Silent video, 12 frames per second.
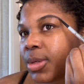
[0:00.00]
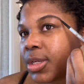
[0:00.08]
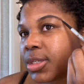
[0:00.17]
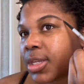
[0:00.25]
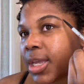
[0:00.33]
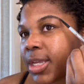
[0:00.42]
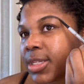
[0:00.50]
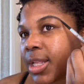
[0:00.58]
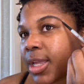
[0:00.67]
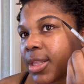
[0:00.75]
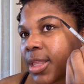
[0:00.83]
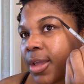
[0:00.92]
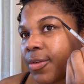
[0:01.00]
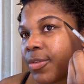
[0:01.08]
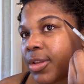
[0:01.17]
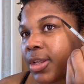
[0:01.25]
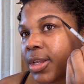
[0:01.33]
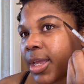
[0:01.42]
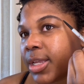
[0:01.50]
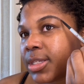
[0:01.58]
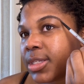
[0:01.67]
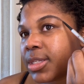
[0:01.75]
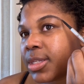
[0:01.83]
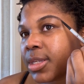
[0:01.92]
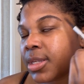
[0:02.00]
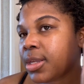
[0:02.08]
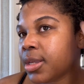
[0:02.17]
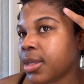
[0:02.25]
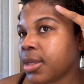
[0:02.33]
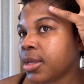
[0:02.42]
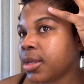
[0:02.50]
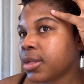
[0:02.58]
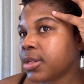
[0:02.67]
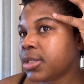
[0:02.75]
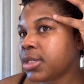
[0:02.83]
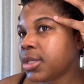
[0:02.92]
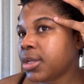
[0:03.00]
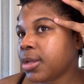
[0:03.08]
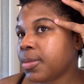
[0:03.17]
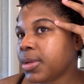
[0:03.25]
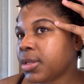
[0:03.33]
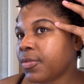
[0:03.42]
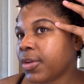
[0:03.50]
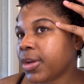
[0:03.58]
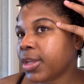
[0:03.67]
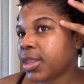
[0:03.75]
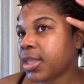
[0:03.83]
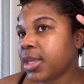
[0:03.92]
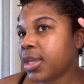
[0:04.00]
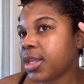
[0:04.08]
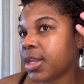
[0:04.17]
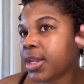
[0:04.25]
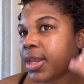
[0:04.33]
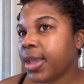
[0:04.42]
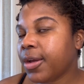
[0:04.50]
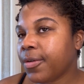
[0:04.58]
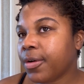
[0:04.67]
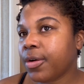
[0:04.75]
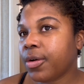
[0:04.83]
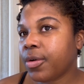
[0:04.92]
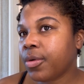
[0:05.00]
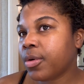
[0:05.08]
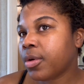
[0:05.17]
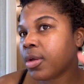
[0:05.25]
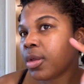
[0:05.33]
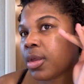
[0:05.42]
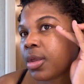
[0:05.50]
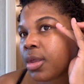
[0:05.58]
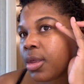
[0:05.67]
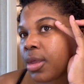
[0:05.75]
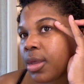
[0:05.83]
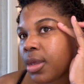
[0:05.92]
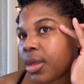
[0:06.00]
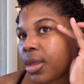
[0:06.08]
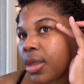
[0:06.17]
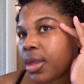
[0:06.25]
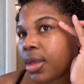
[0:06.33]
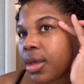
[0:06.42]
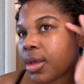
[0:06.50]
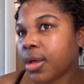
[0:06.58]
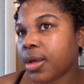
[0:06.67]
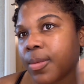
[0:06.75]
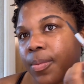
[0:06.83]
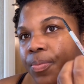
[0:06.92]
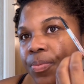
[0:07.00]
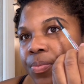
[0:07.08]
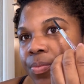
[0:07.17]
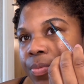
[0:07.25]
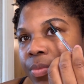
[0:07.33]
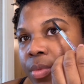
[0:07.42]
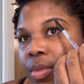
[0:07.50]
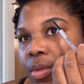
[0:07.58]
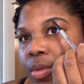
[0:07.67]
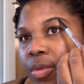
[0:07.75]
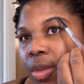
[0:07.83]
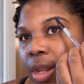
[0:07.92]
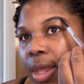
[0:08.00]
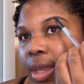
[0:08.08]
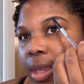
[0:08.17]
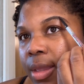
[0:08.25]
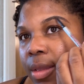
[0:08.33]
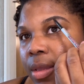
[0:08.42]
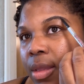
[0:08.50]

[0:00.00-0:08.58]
because it has like that really nice tip. It's very thin and narrow. So I like it.